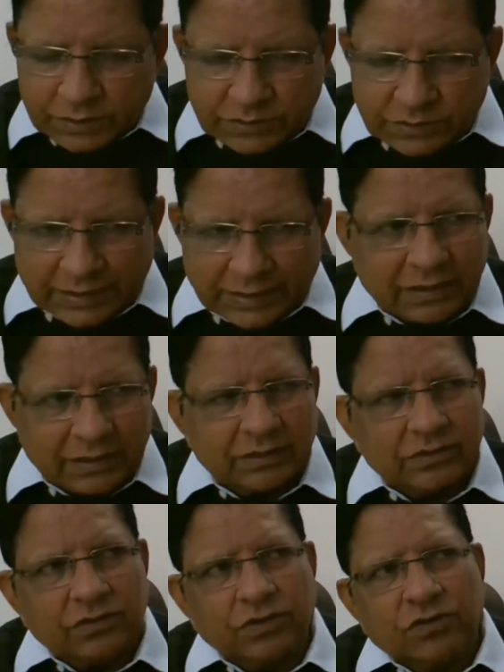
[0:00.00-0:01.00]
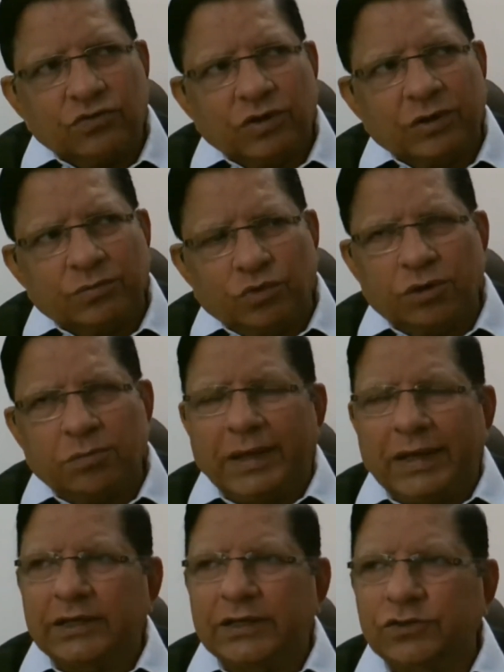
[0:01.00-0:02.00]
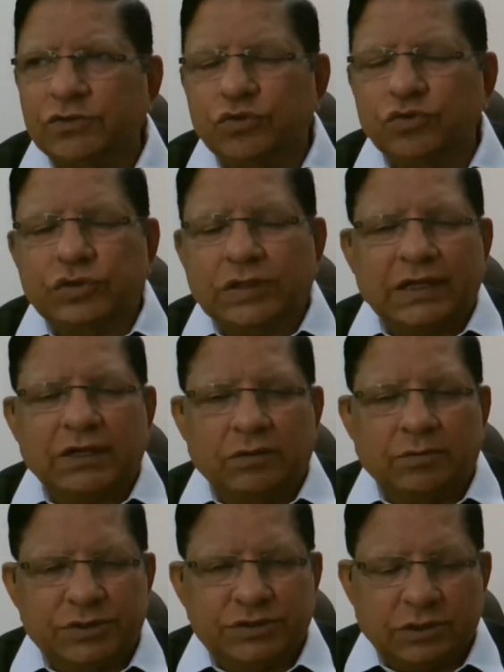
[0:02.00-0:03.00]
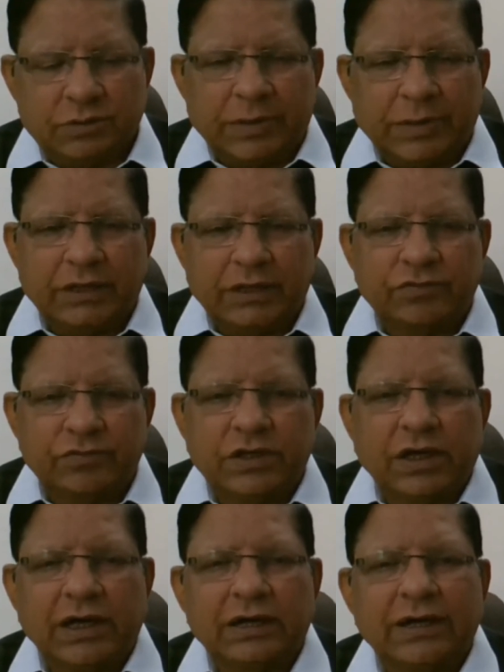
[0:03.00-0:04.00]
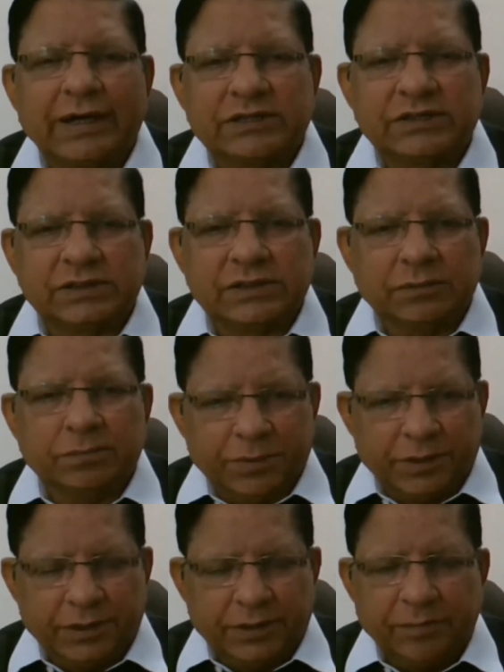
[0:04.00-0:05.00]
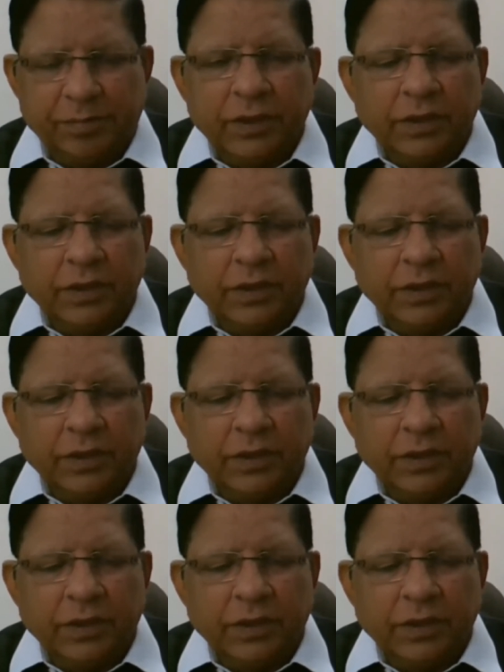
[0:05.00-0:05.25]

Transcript: Then one more bank, Hindustan Commercial Bank, we call HCB.